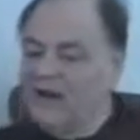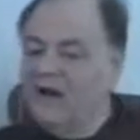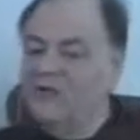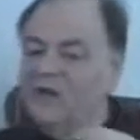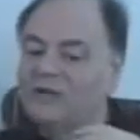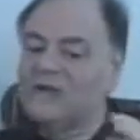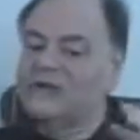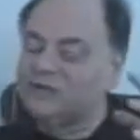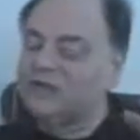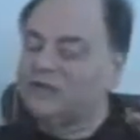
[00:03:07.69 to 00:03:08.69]
of what is
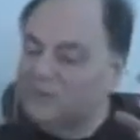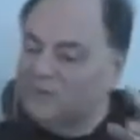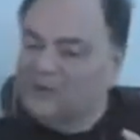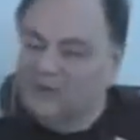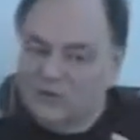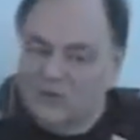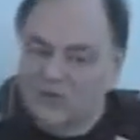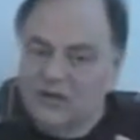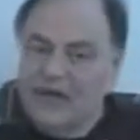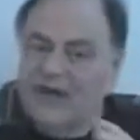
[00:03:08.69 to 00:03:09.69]
the true
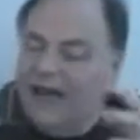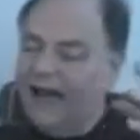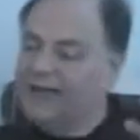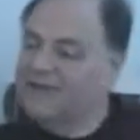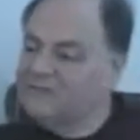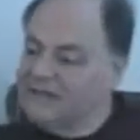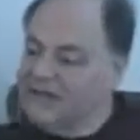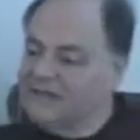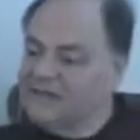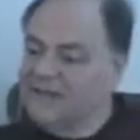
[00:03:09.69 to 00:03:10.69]
spiritual
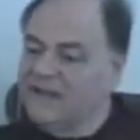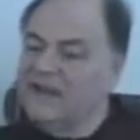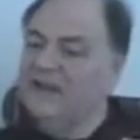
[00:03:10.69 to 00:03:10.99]
aspects